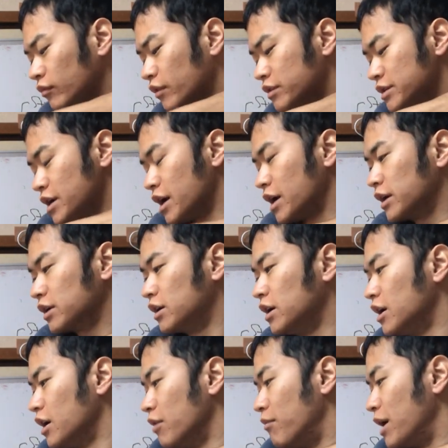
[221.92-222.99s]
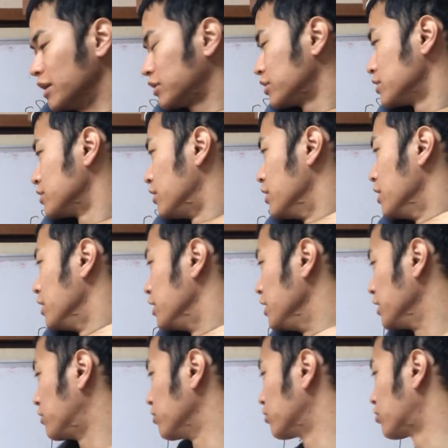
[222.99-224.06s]
Then, but so
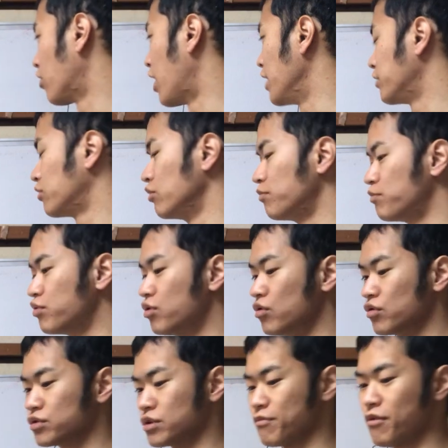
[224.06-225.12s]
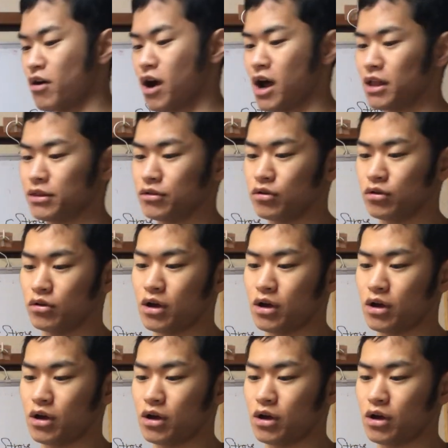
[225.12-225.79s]
if you try to pull the ball and